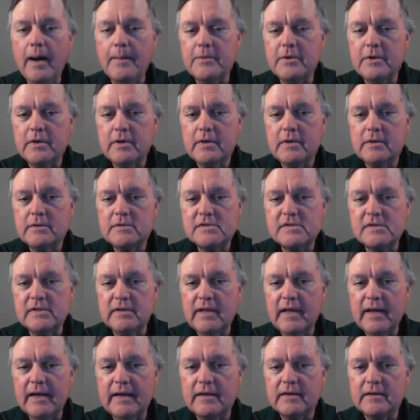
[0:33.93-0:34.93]
I'm going to
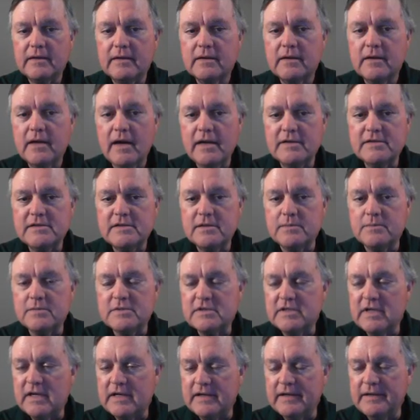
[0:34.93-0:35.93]
select
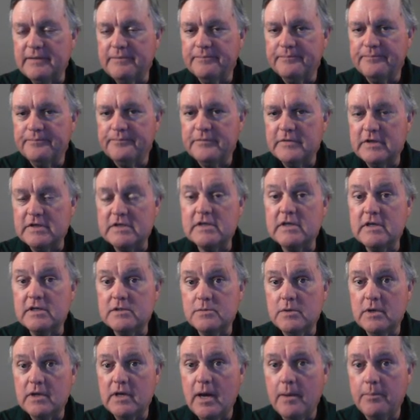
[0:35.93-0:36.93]
Custom Setup. So it
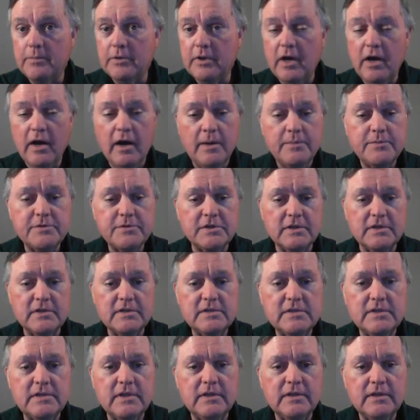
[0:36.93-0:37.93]
gives me a couple of
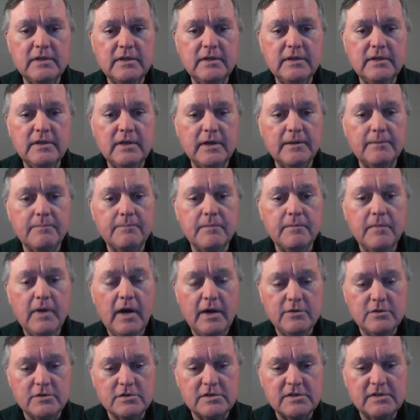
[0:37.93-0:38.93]
options that the
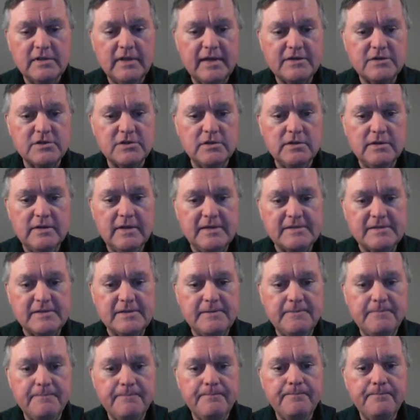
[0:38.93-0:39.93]
other selection
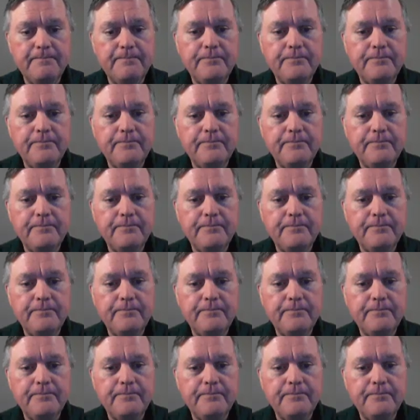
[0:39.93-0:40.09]
doesn't.